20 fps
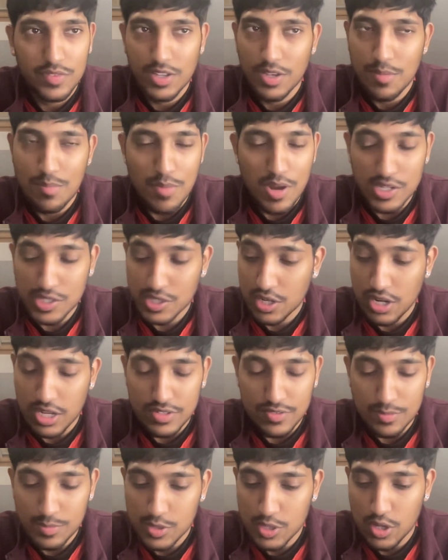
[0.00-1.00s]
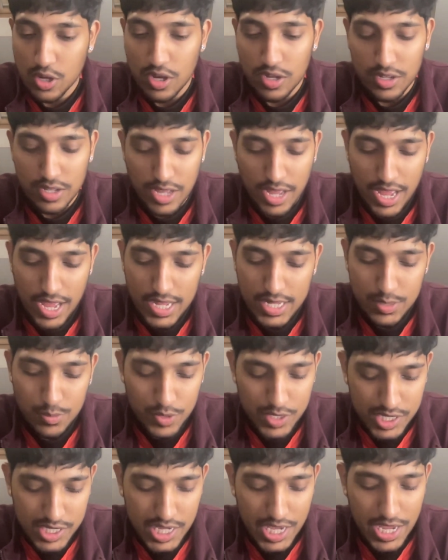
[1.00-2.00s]
Masterclass from Slot. And we're
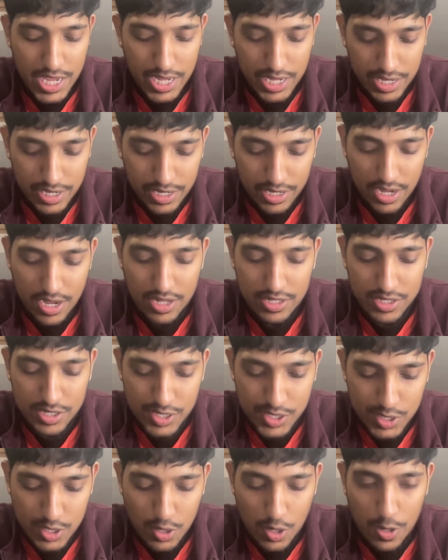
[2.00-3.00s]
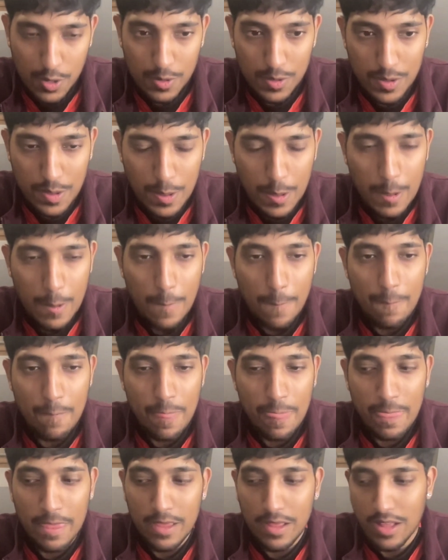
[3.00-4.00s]
seeing under Slot,
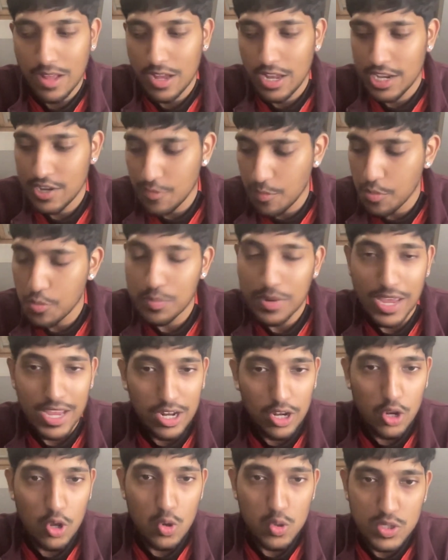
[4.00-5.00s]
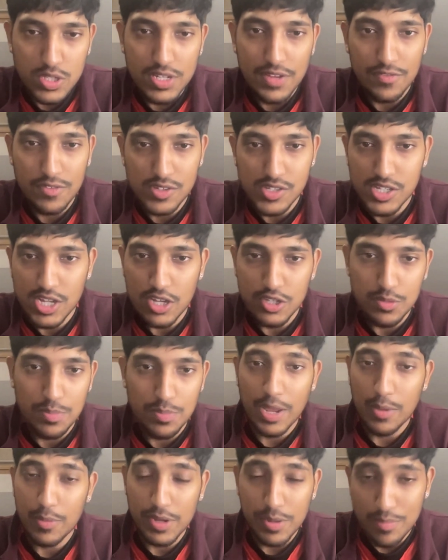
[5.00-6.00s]
Liverpool play loads of different styles of
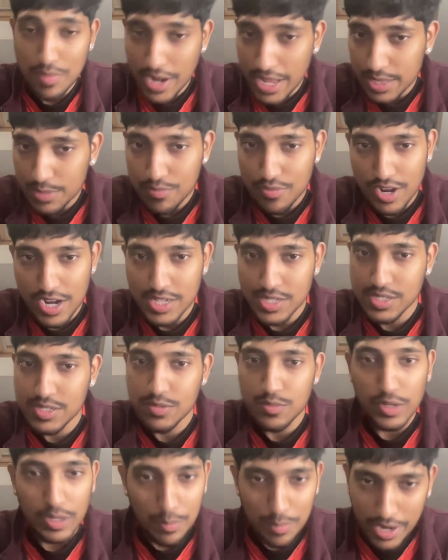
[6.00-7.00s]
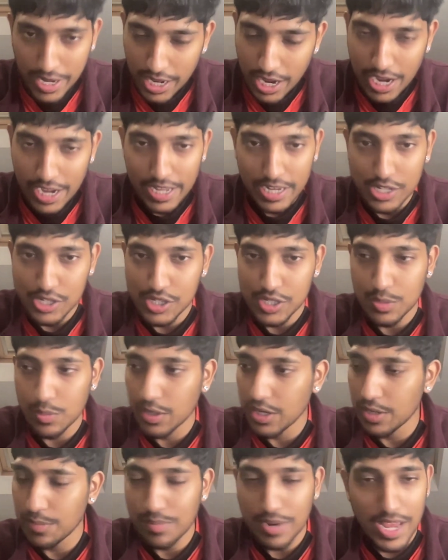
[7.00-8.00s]
can play the press, we can play high energy, we
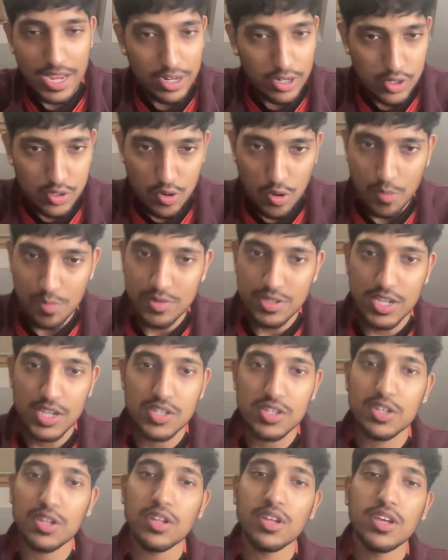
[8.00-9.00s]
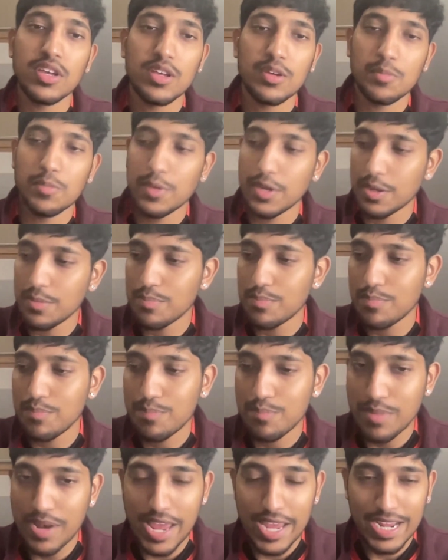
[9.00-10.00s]
can play controlled possession, we can
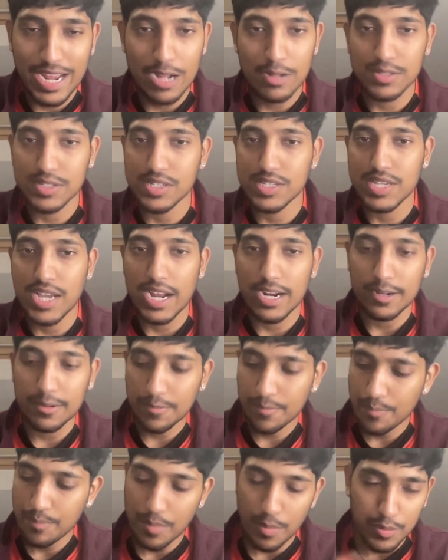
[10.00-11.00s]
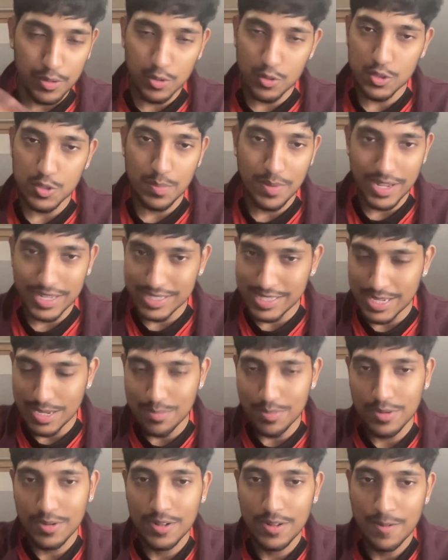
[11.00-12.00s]
play counter-attack, but we can also play
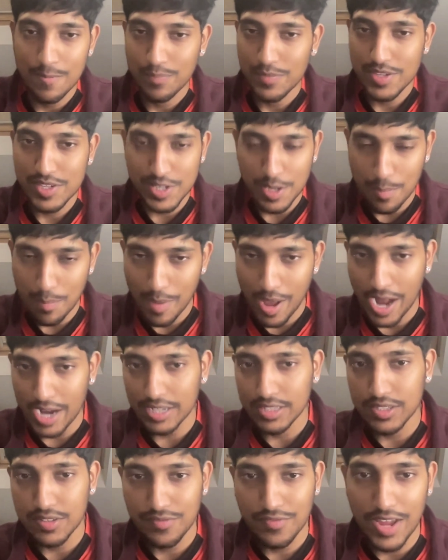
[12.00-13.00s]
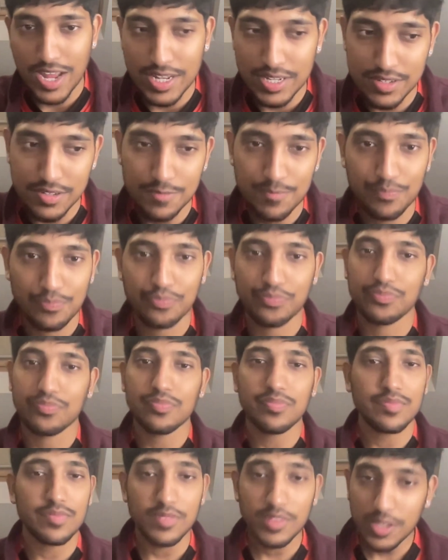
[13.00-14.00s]
deep, sit back, defend.
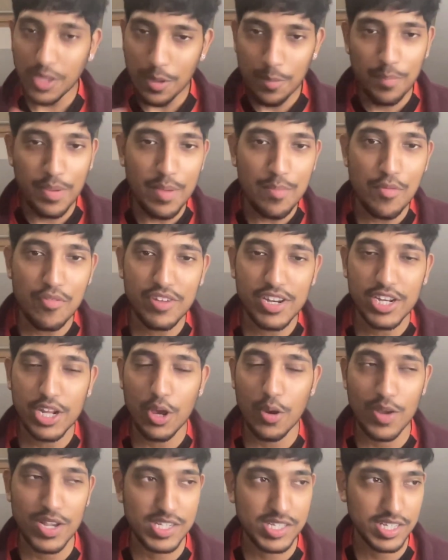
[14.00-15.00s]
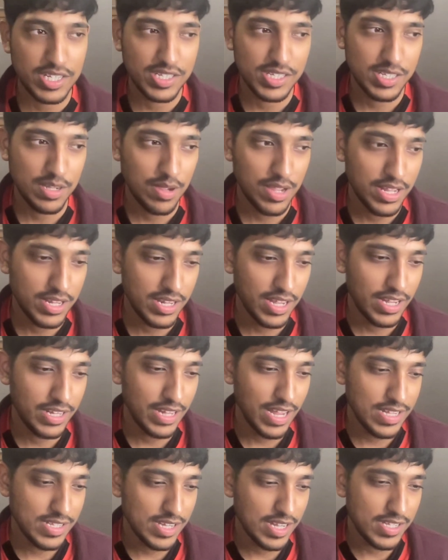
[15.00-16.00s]
A bit Mourinho-esque in
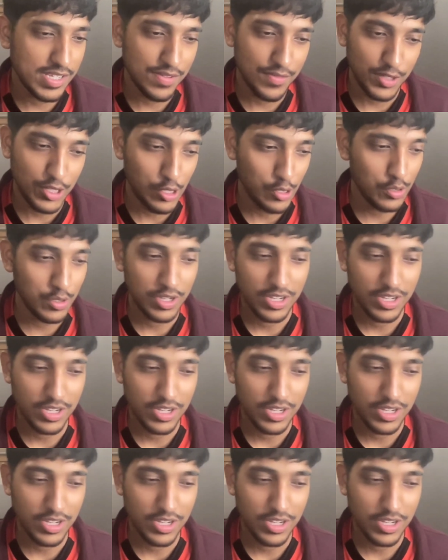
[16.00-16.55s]
that sense, even though